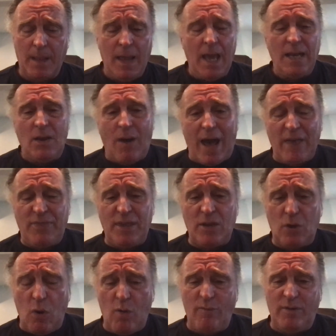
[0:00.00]
Now, I think
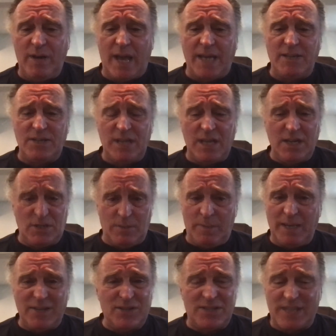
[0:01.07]
COVID 19 is a big
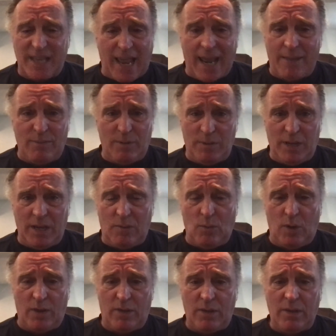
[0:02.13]
scam to begin
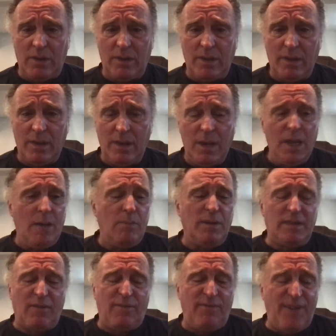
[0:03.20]
with. But the
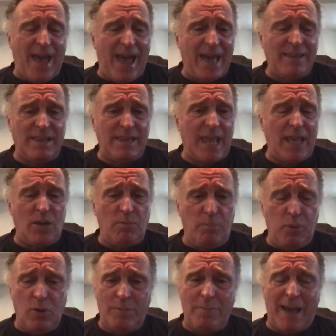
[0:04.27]
fact that they can
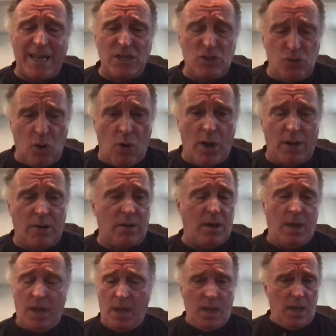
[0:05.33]
put my daughter
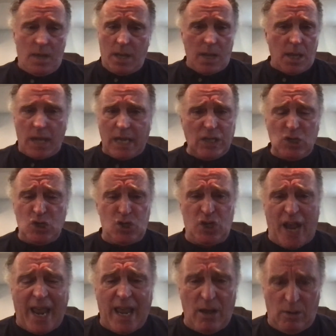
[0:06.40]
in
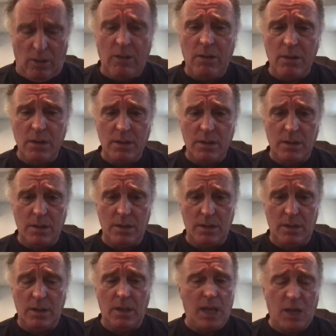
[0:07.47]
jail,
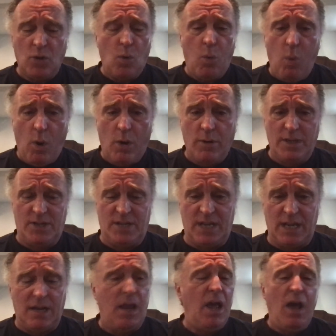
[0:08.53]
in
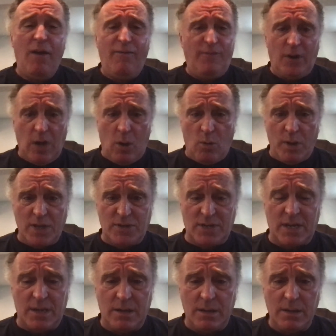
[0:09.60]
quarantine, for no reason.